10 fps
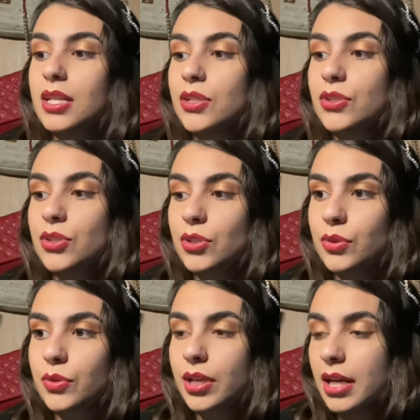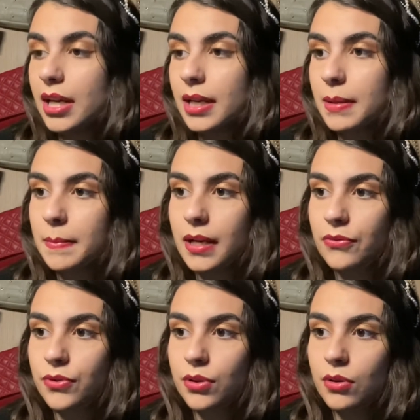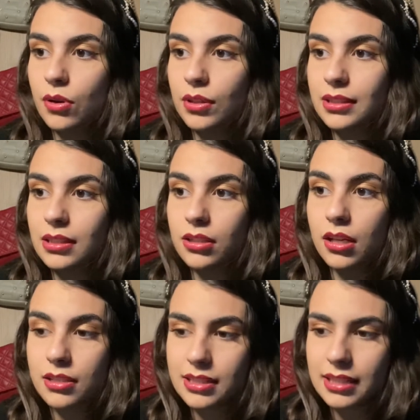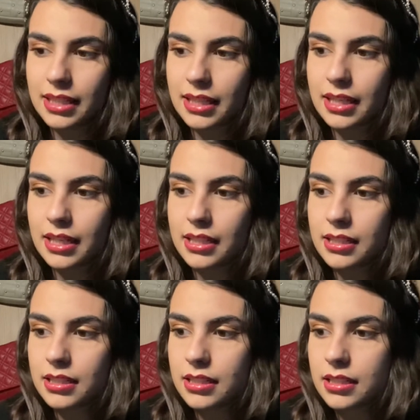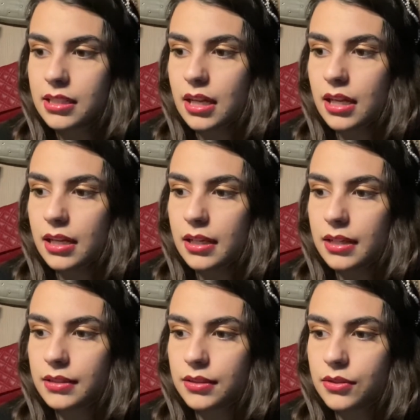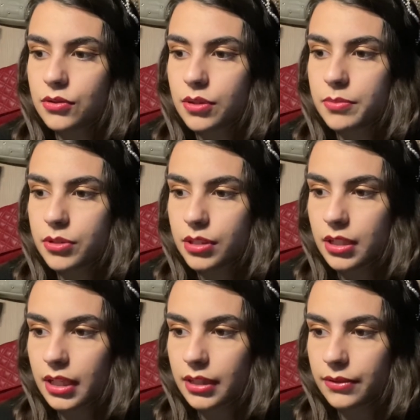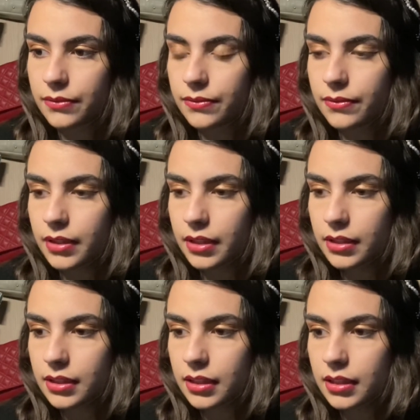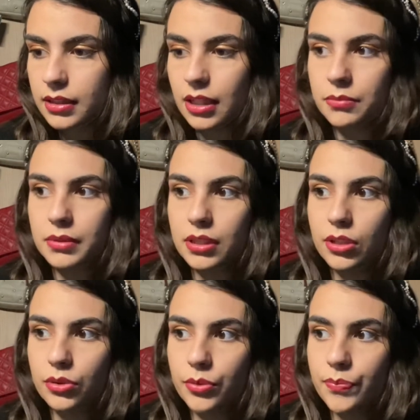So if you go on the last link in the description that I've down below,